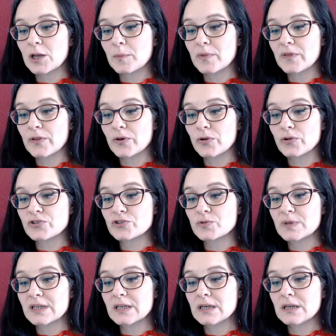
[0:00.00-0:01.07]
in the nursery,
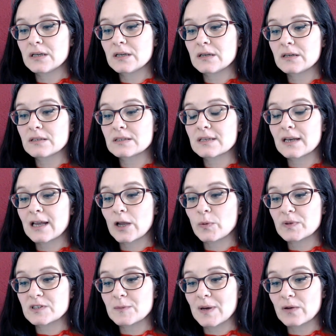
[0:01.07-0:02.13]
until I was
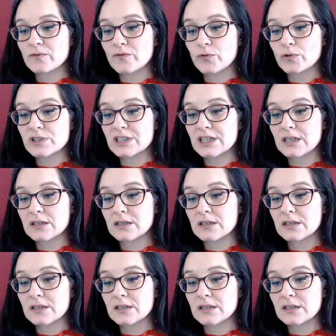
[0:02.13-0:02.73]
about 14.